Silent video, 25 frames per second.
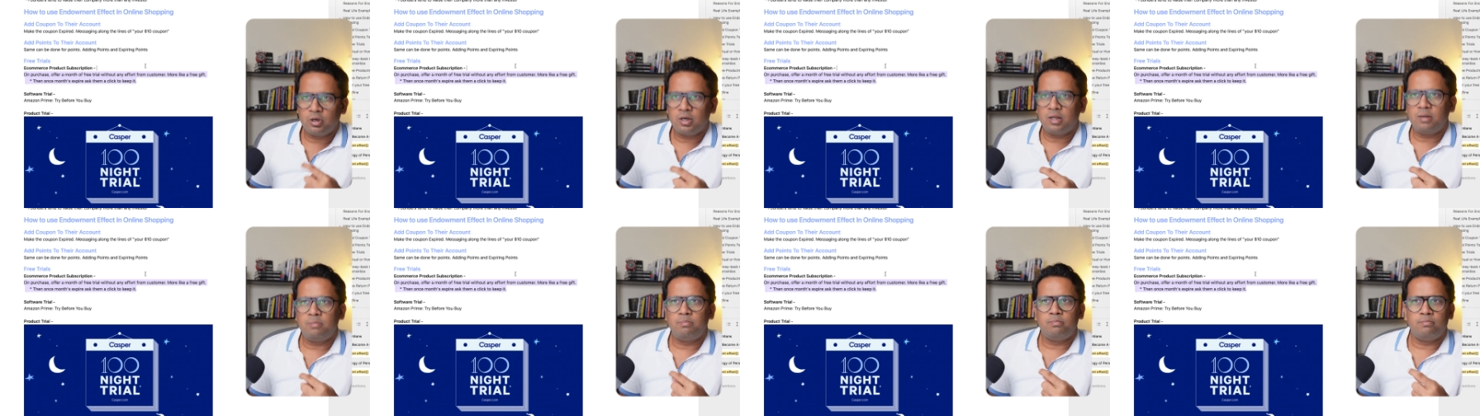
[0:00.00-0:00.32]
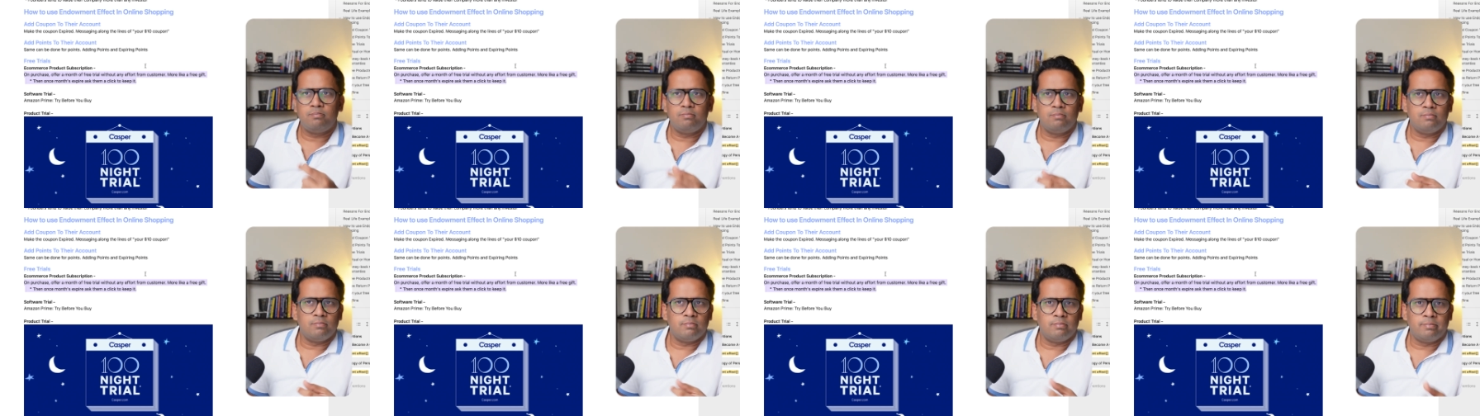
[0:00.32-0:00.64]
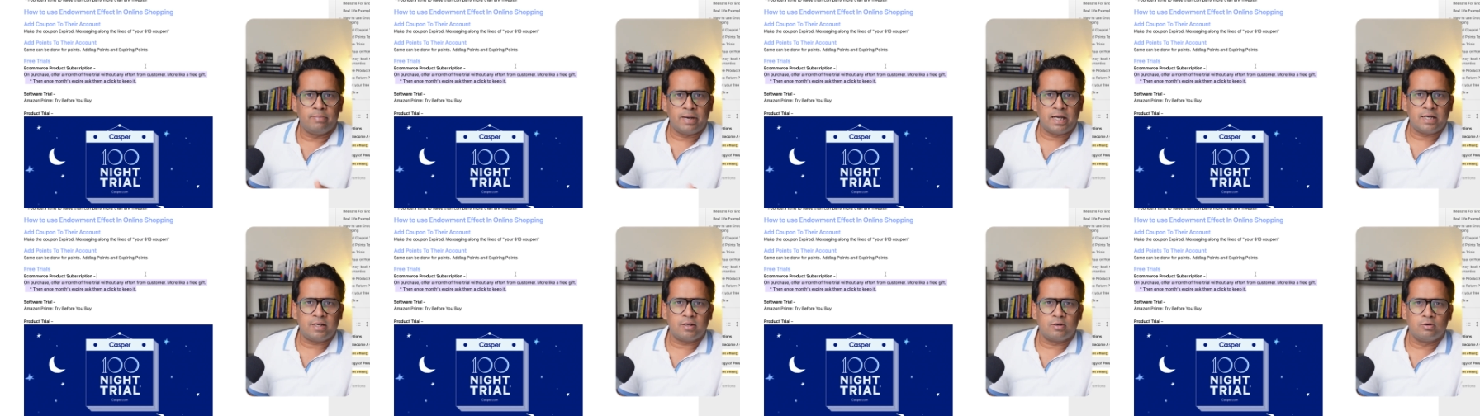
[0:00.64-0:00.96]
a
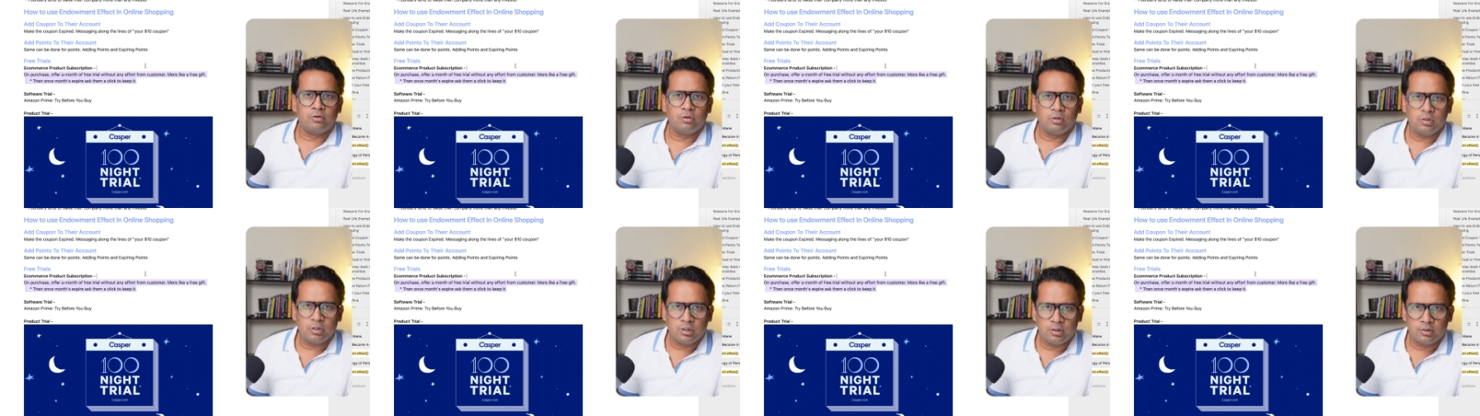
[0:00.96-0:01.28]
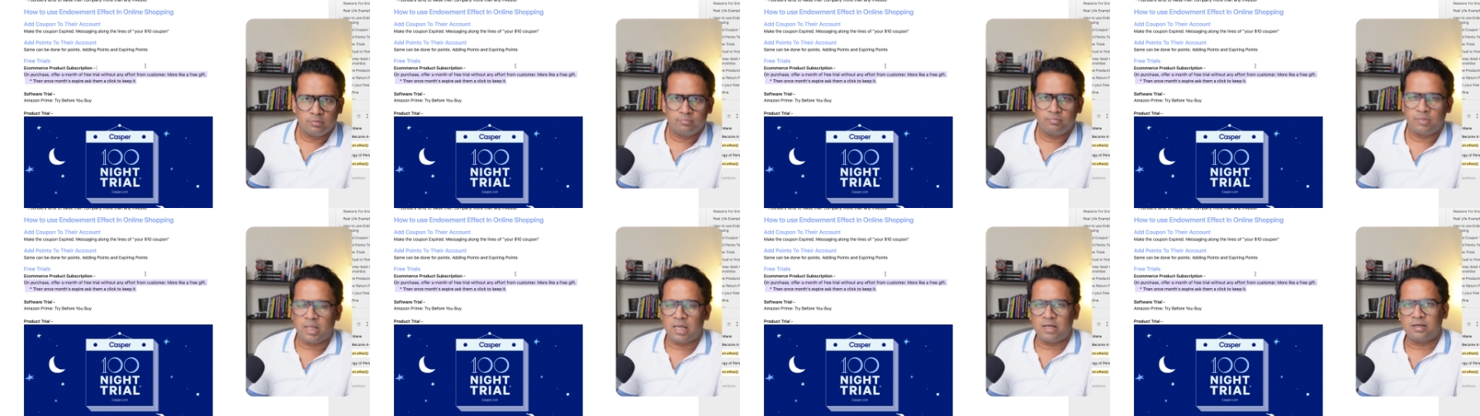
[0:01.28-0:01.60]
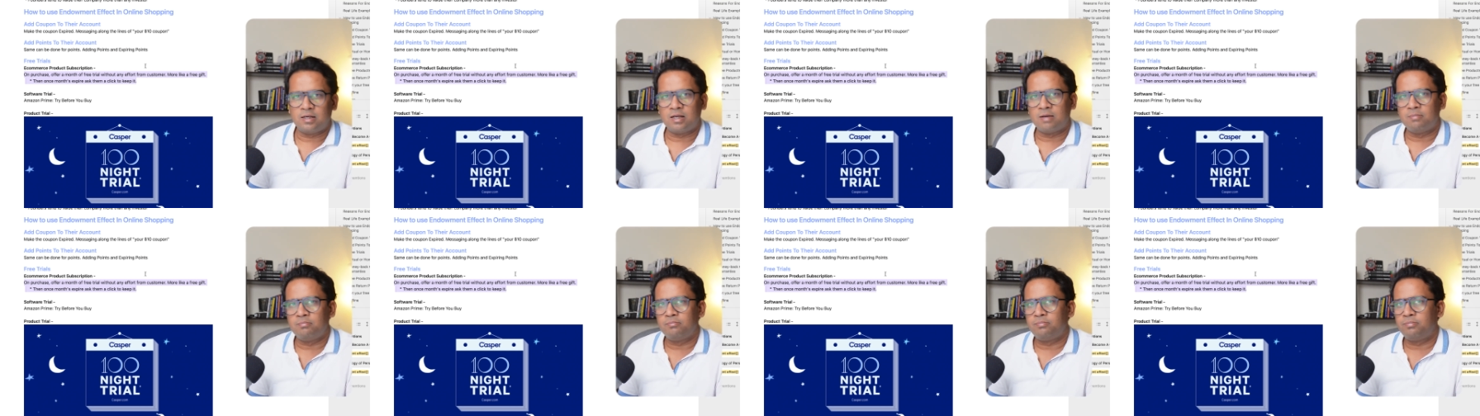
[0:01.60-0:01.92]
better hook than
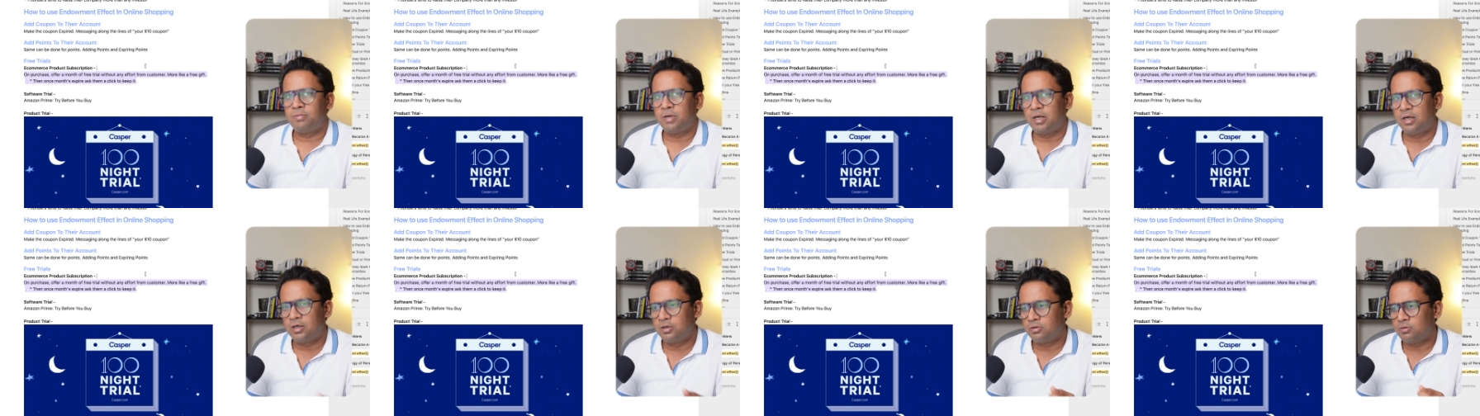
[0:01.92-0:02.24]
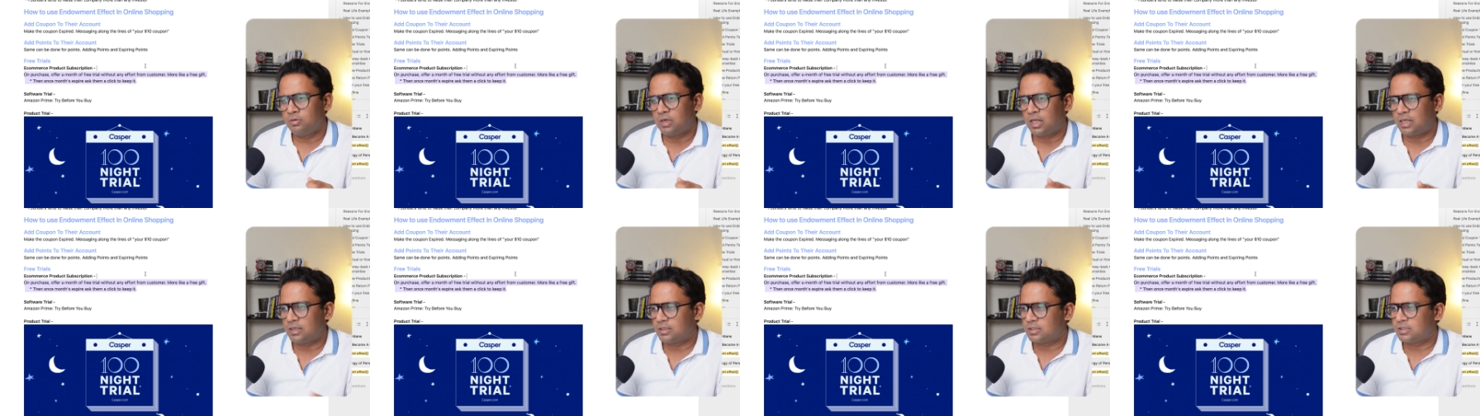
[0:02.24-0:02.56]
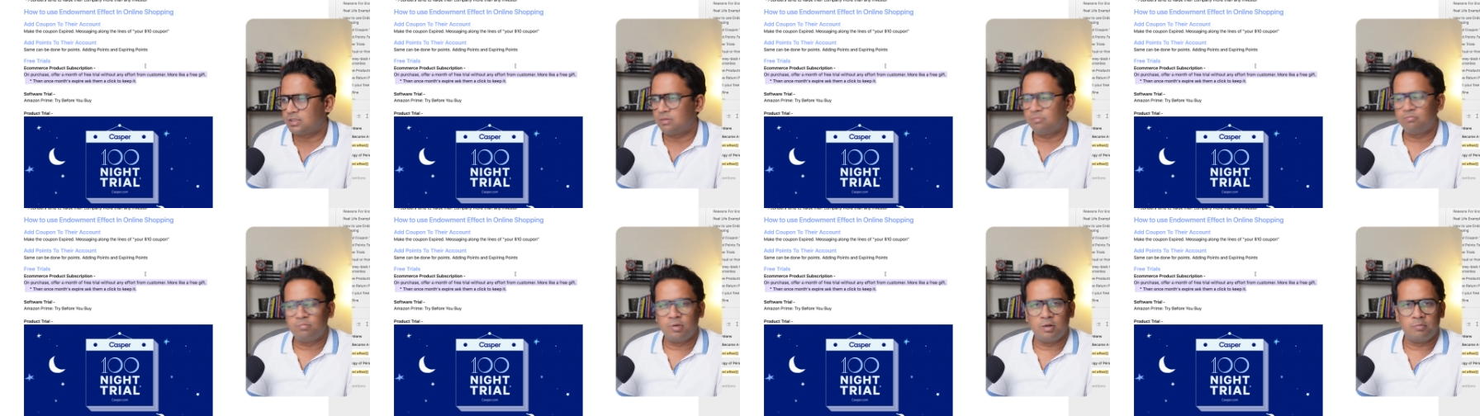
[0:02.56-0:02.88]
compared to like a
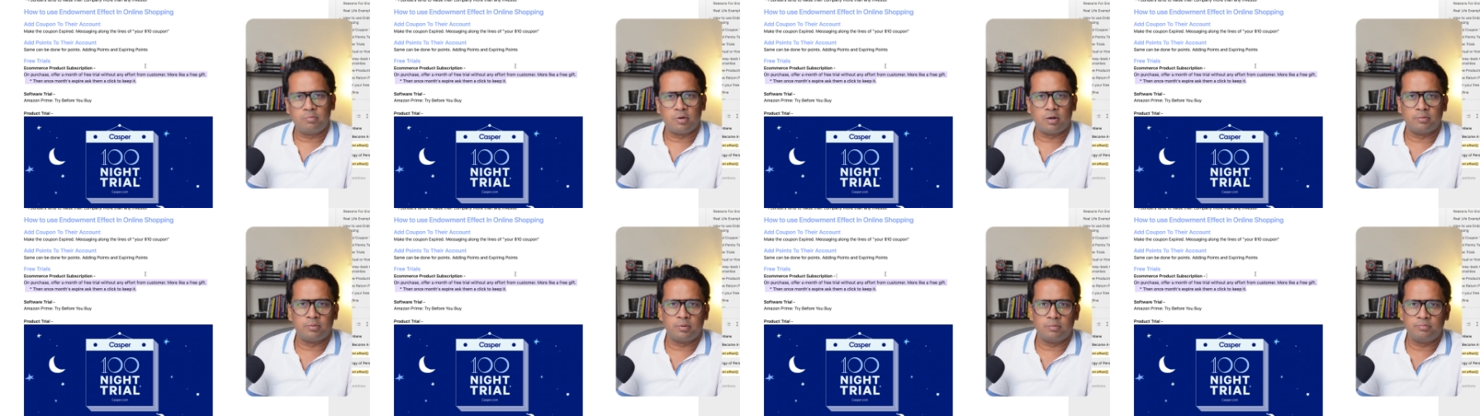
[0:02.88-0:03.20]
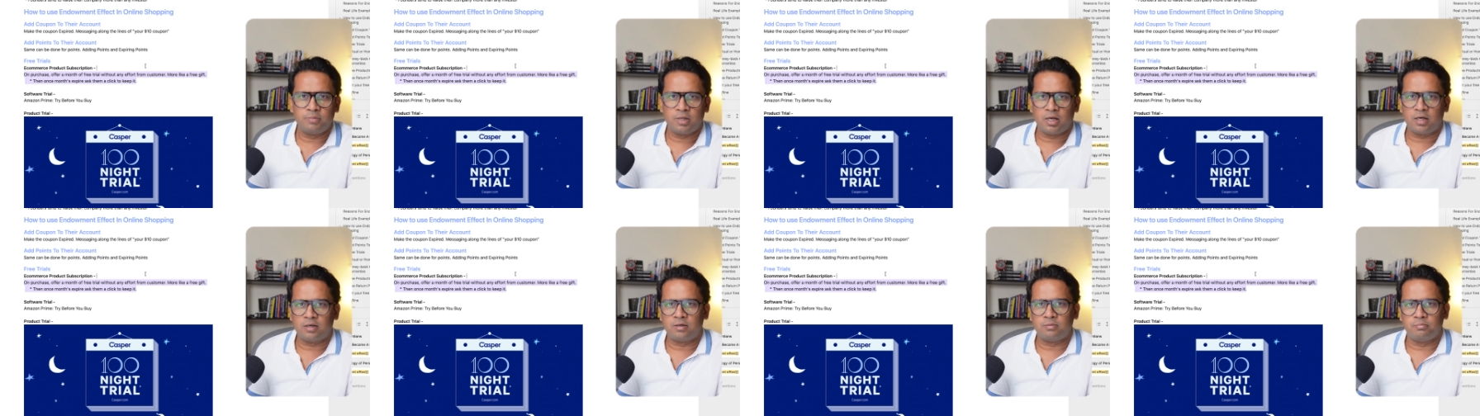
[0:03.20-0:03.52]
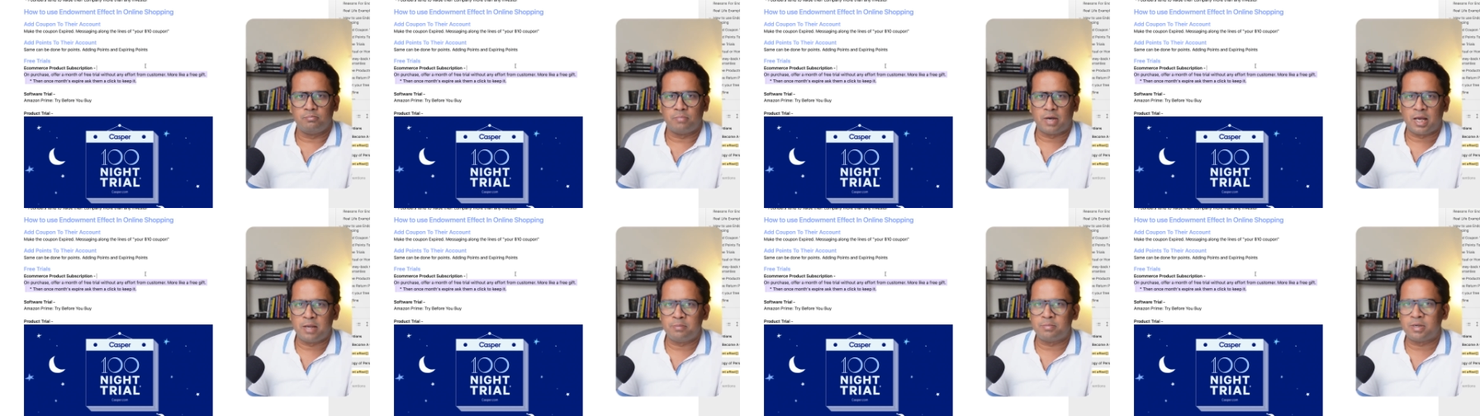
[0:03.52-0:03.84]
simple pop-up that
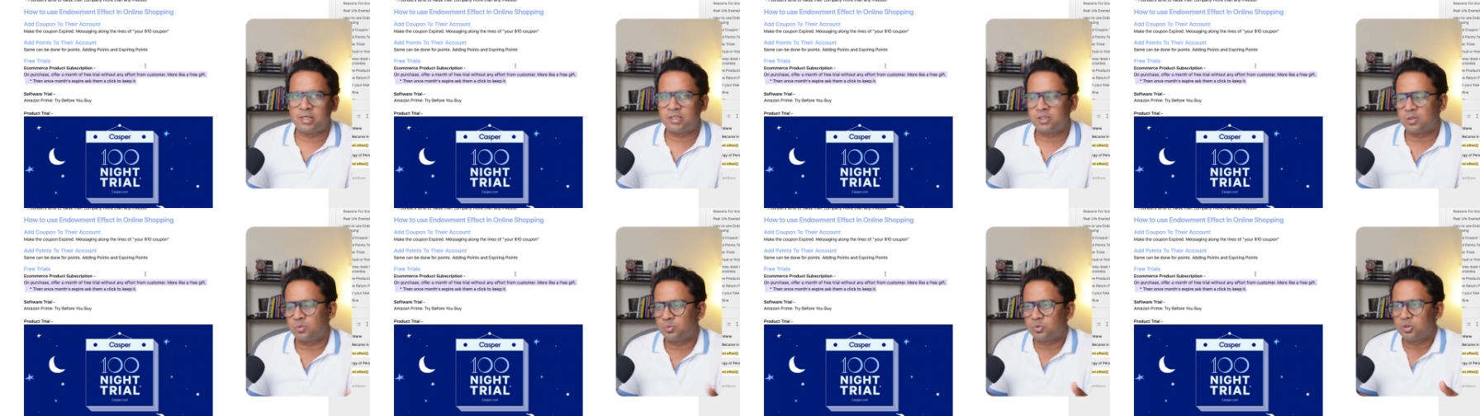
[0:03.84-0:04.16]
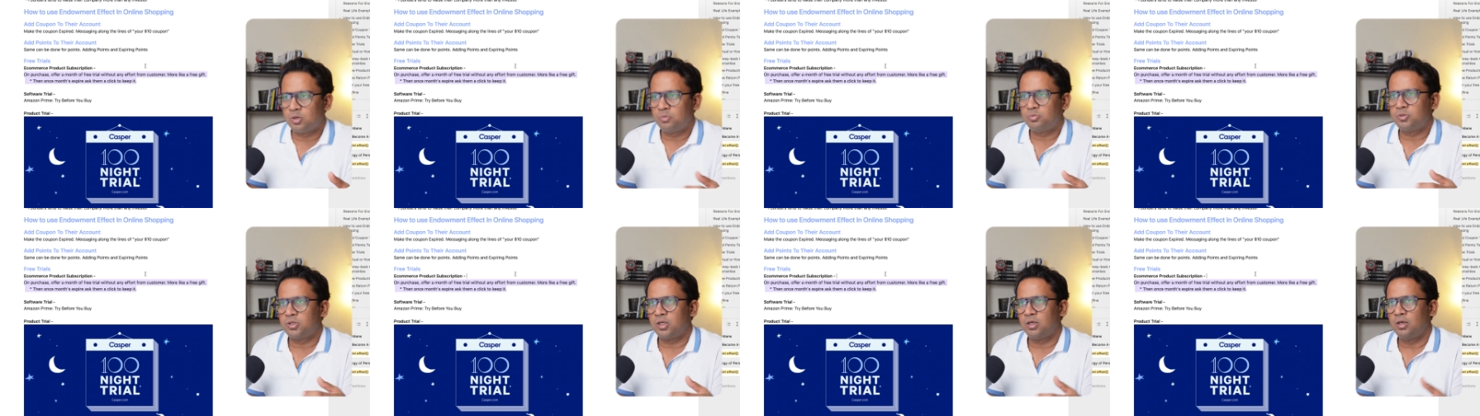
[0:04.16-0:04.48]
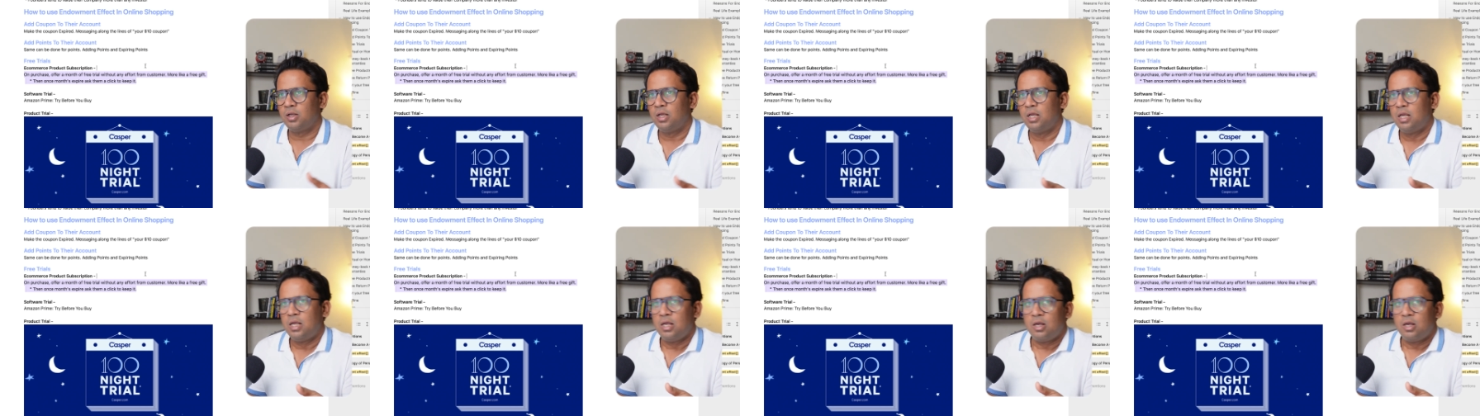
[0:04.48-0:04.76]
buy my subscription.